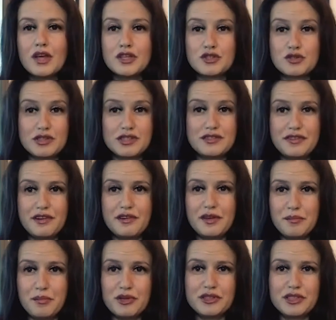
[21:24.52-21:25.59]
So it's a very
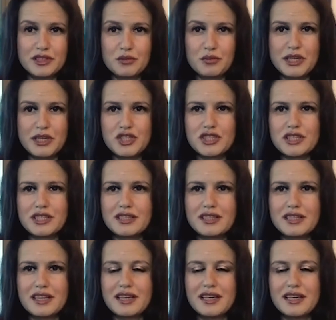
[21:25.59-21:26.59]
important question.